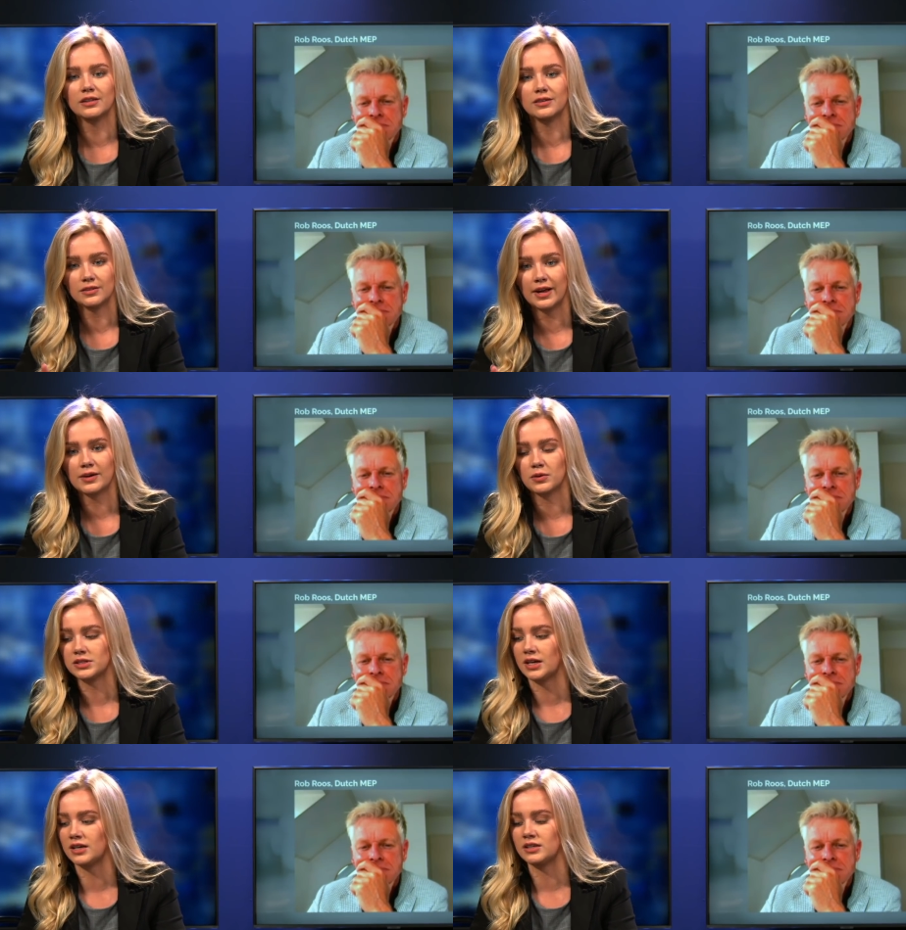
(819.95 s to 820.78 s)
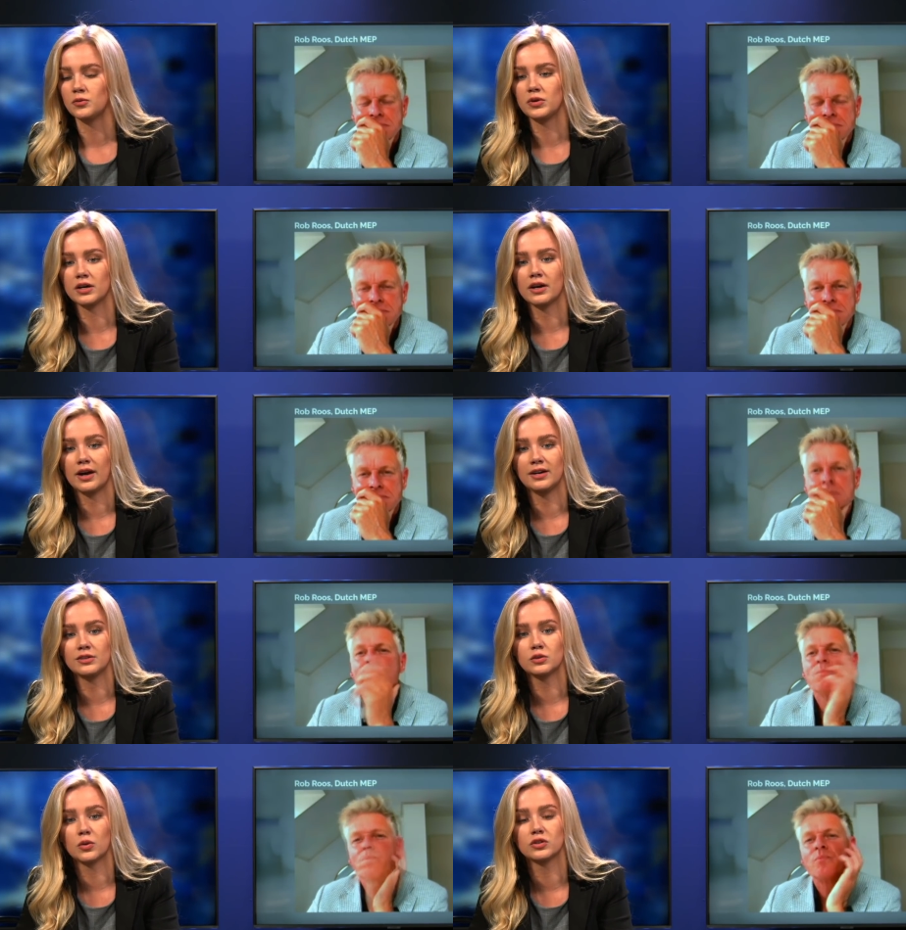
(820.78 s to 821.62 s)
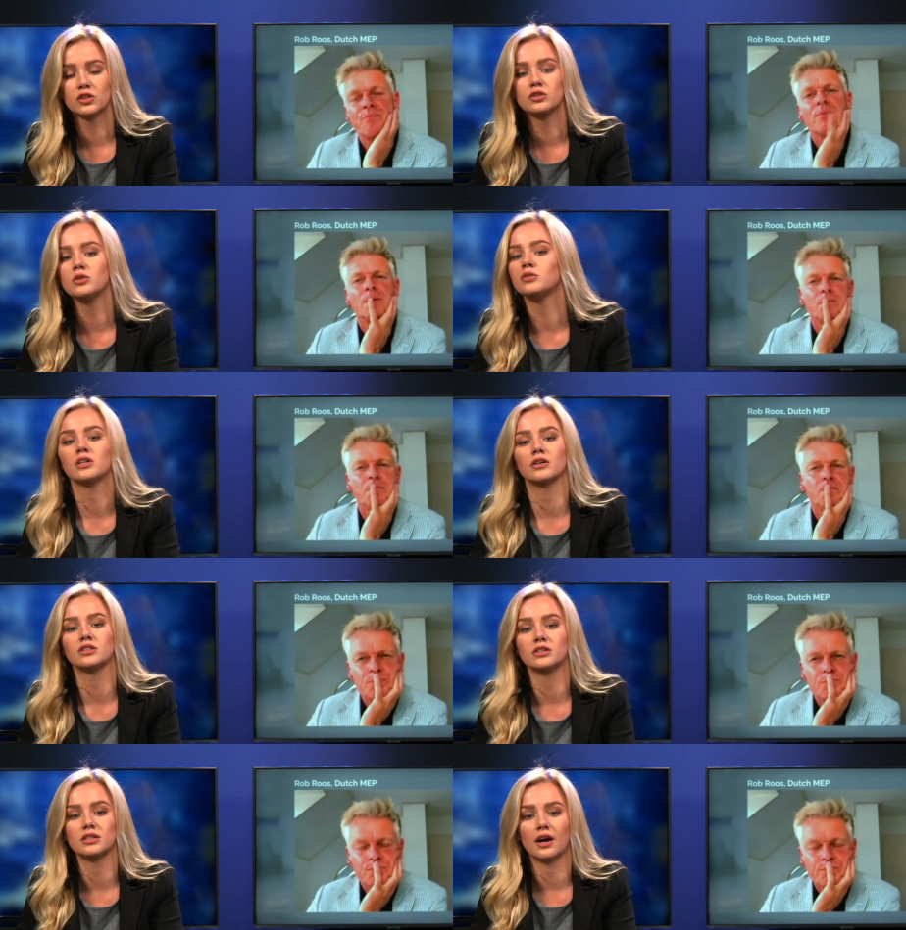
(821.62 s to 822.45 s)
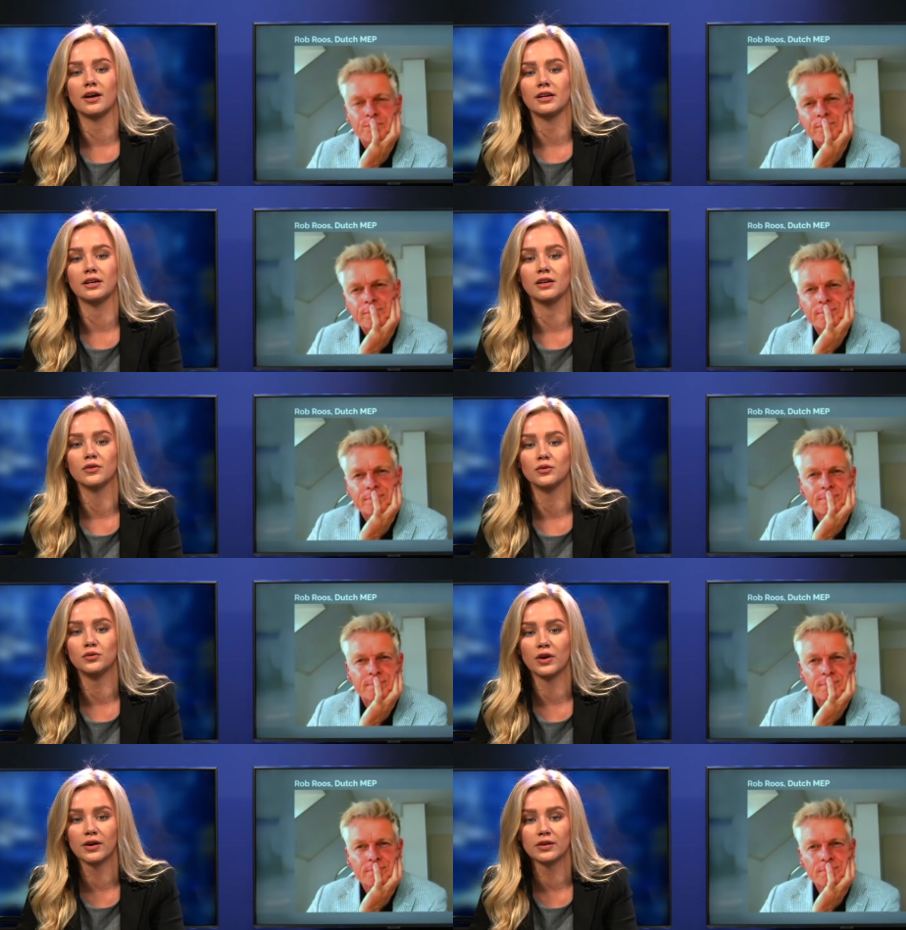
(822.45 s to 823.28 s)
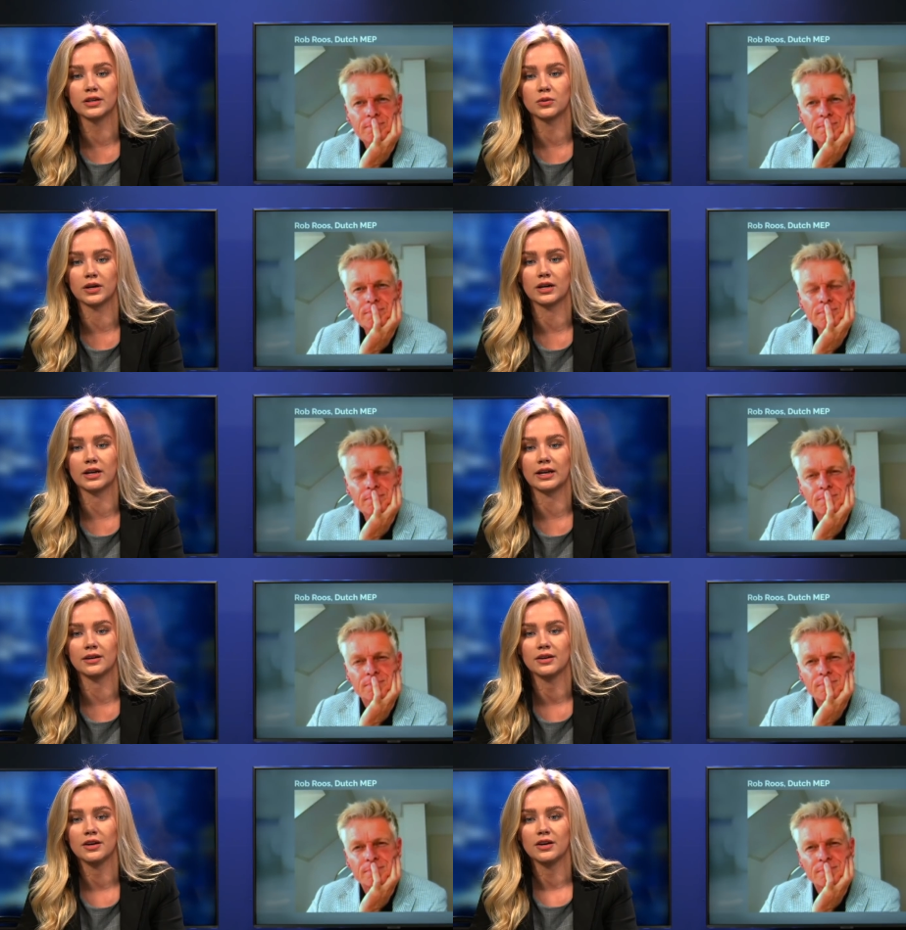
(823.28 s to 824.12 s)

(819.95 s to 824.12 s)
Speaker 1: like we said, we're heading towards a two tier society very quickly.